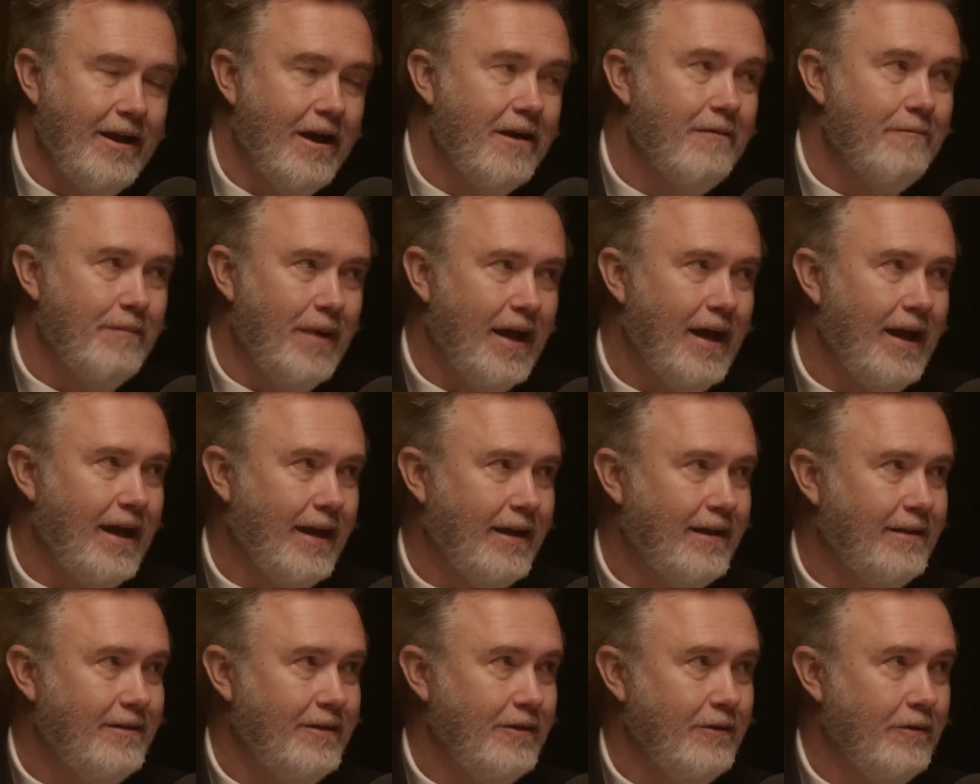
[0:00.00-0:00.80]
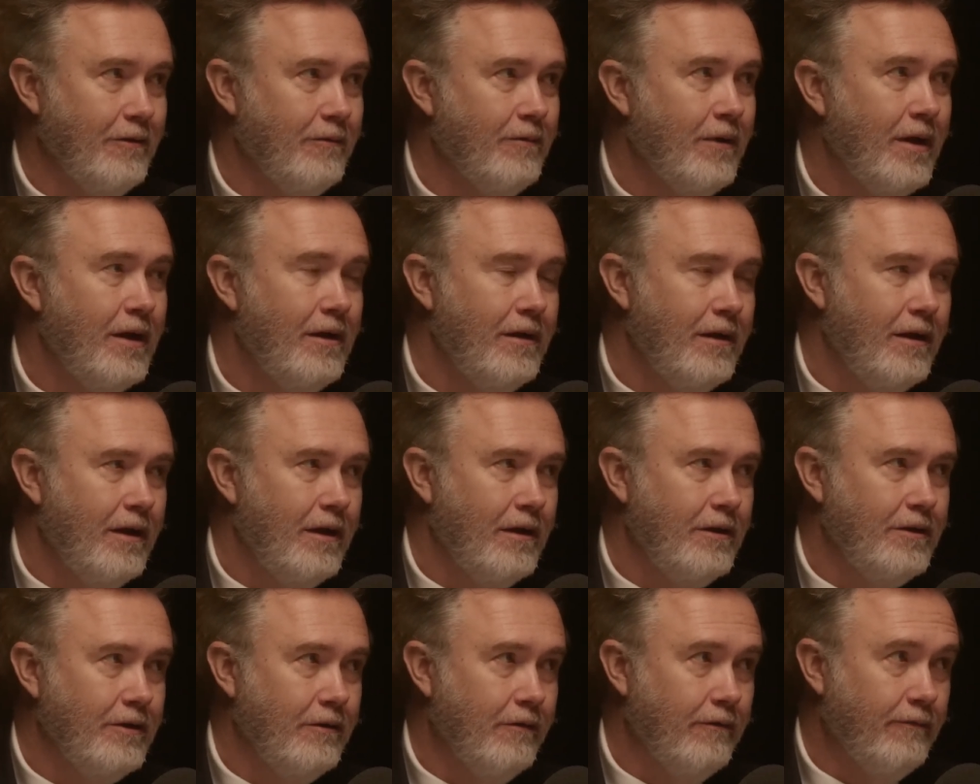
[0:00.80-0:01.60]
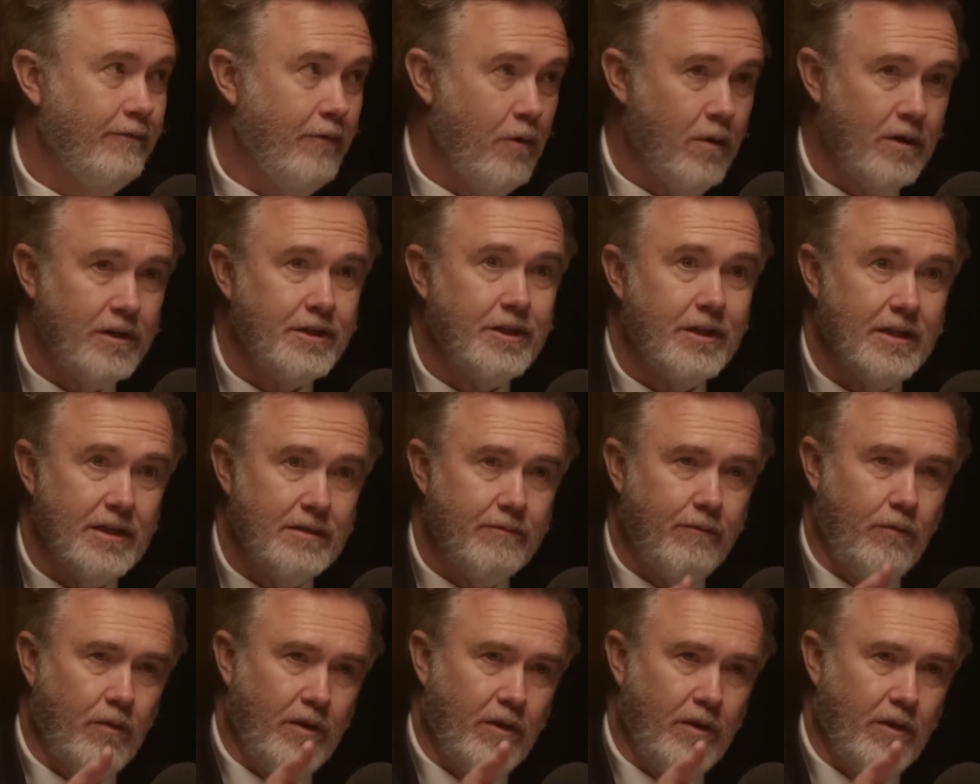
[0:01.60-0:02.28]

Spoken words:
come back to force us,